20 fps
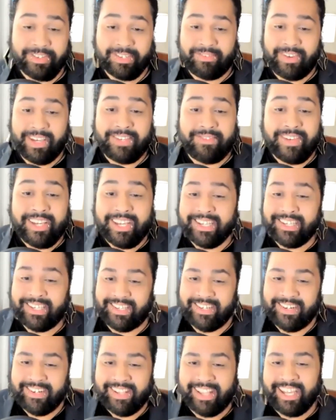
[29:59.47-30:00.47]
space because
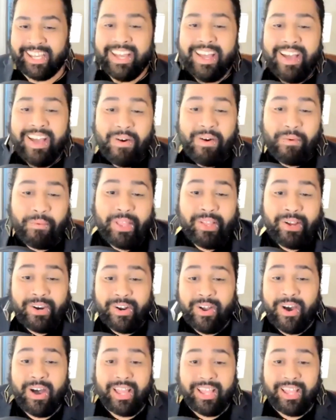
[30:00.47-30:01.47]
you're like, whether or
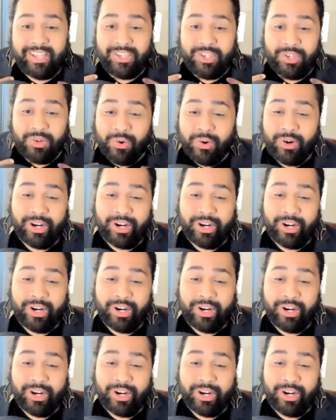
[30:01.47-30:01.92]
not your